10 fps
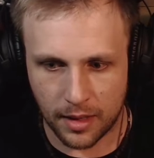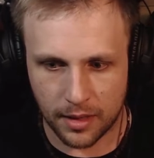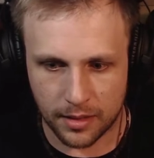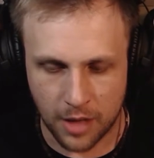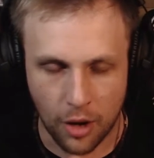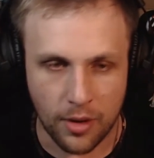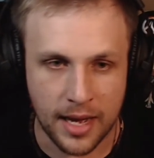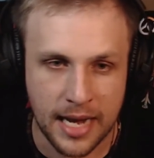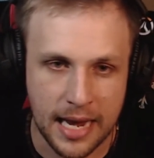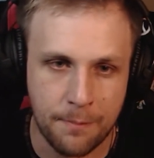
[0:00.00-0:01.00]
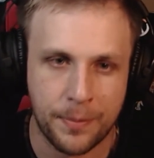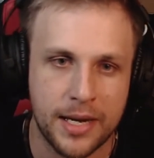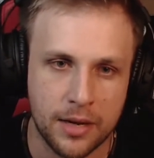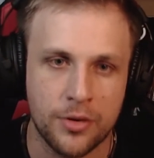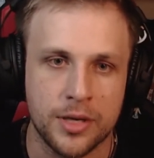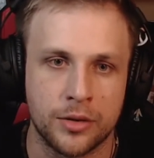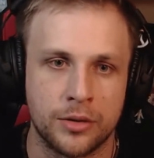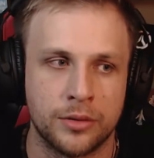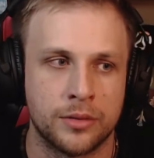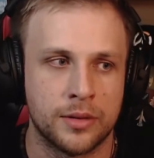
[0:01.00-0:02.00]
you know, an
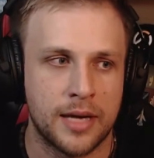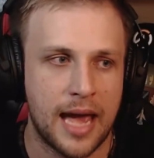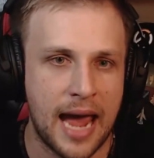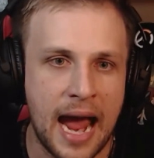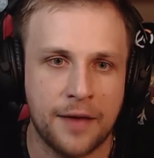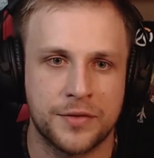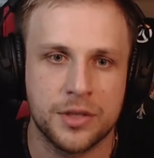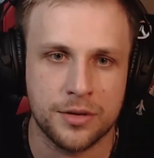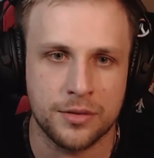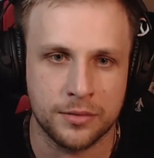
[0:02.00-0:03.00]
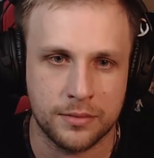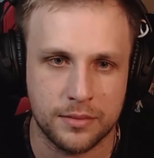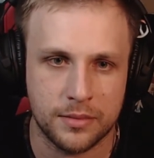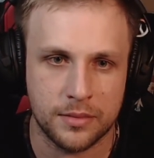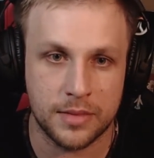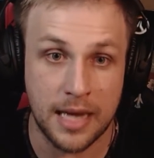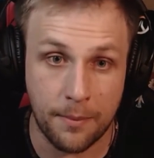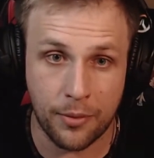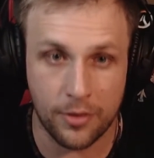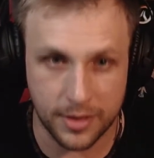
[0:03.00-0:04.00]
Imperial after the
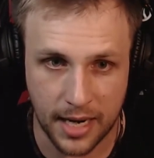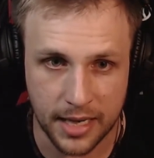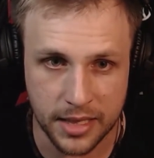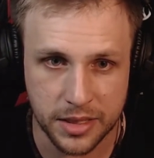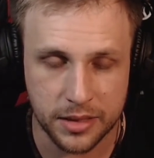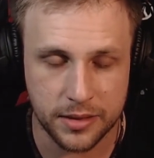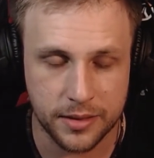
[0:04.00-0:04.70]
Emperor dies.